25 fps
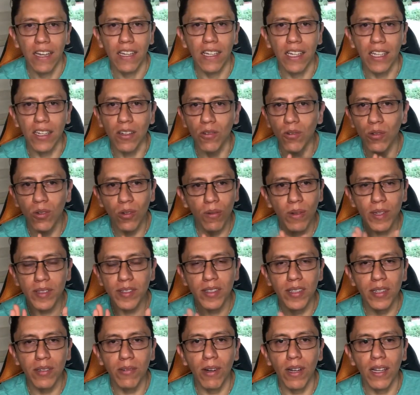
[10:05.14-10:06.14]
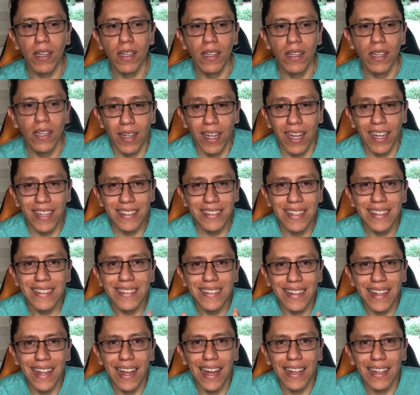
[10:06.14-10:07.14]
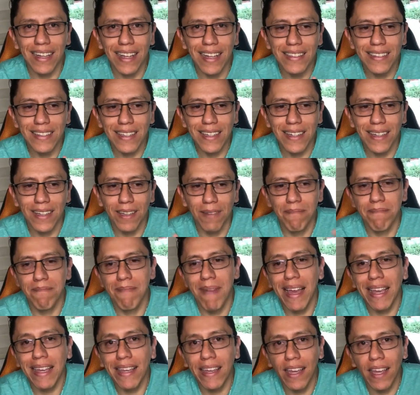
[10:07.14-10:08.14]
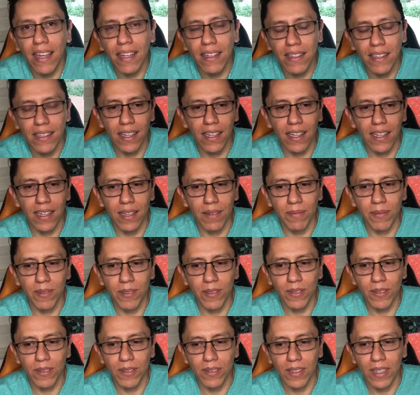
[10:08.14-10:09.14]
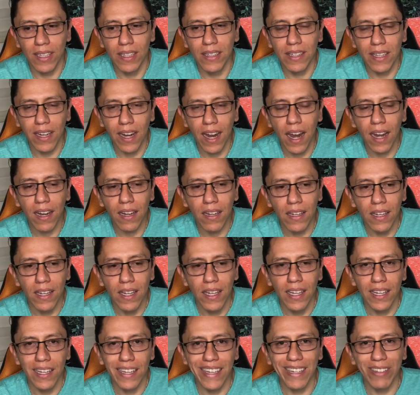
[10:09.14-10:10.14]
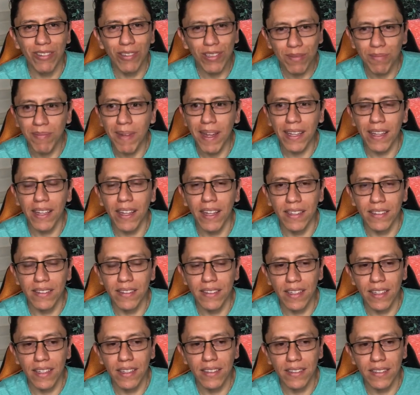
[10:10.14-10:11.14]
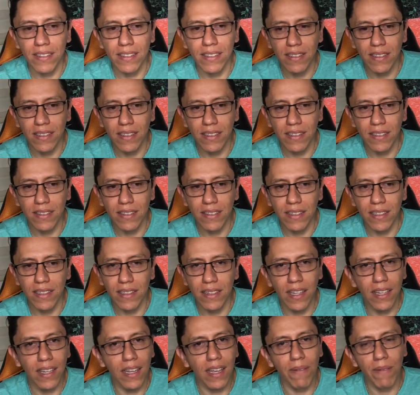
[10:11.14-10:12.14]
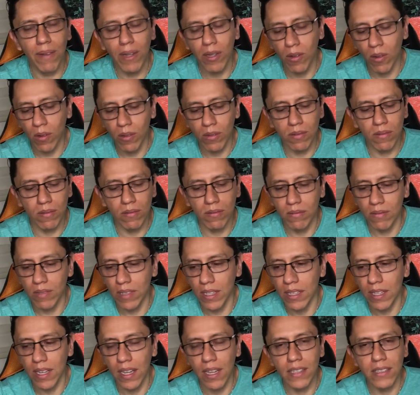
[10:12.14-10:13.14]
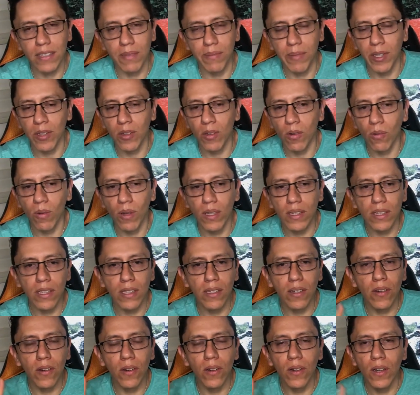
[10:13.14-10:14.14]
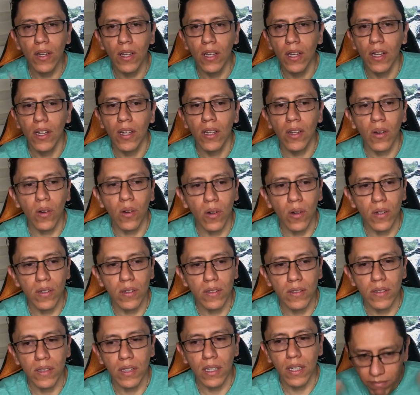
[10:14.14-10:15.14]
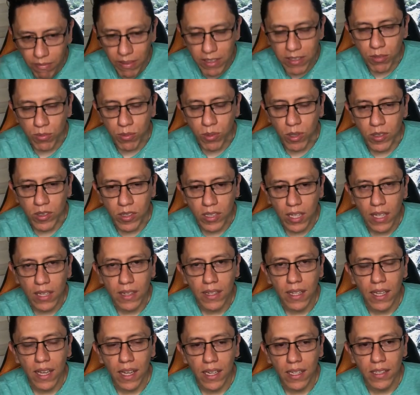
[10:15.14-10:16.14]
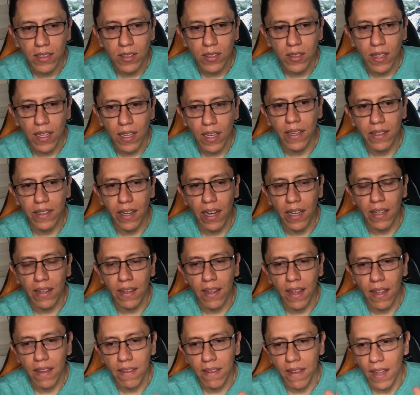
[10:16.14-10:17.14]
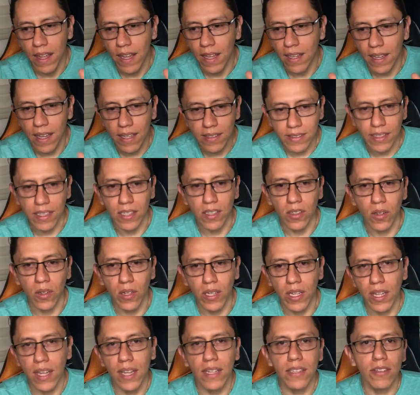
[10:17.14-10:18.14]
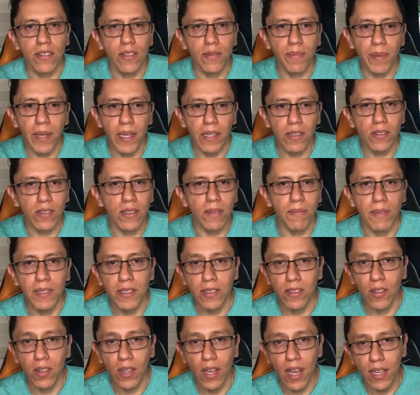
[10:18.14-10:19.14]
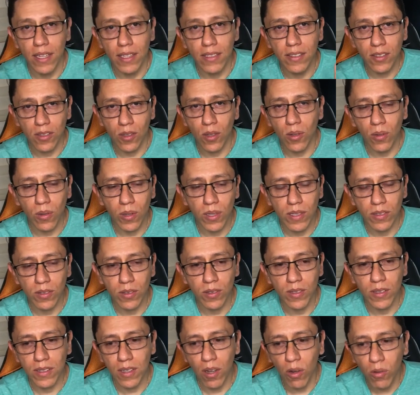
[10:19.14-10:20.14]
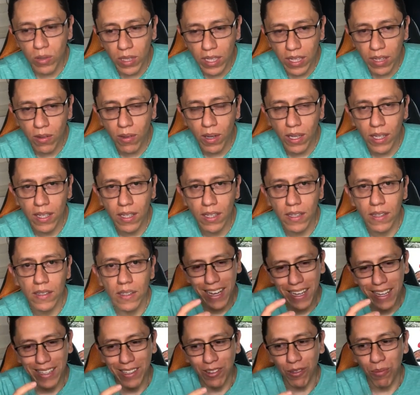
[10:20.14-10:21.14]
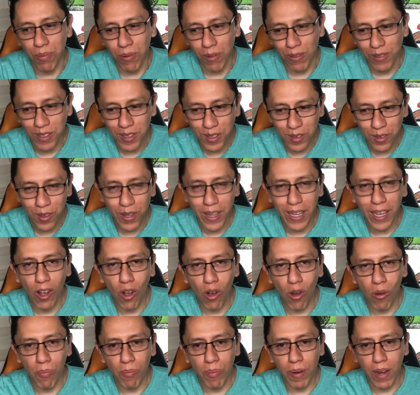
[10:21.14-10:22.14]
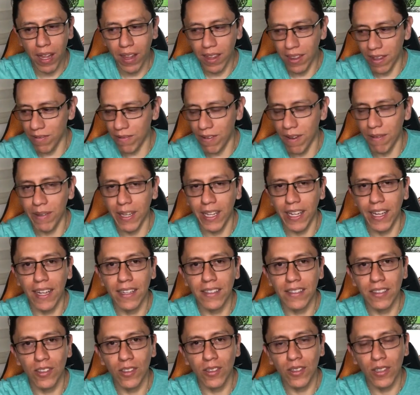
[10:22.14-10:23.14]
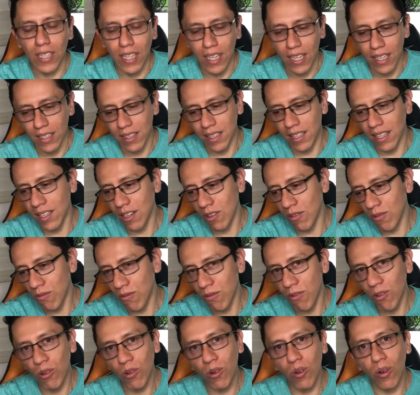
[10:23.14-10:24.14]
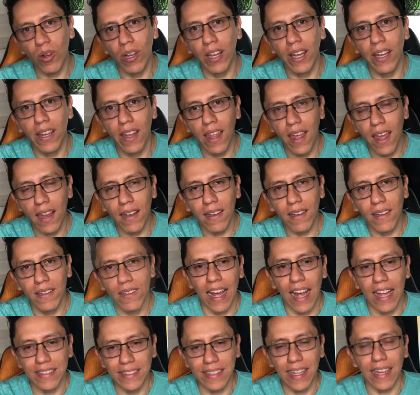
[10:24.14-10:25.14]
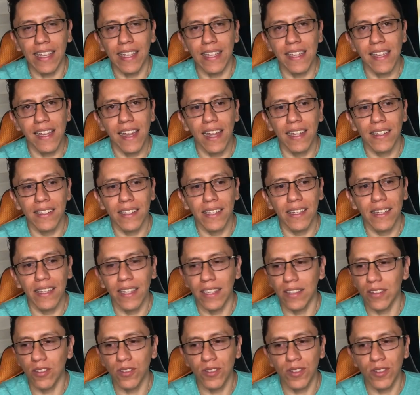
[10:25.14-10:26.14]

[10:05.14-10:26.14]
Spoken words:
energy and an intention that you launched into the universe to do something, to coincide with you, and then that device is unique for you. There is no other like it, none will be the same. That is the kind of magic that we want to deliver, which is not magic itself. It has to do with quantum entanglement, with the subconscious and the creation of reality, synchronicity, dimensional planes.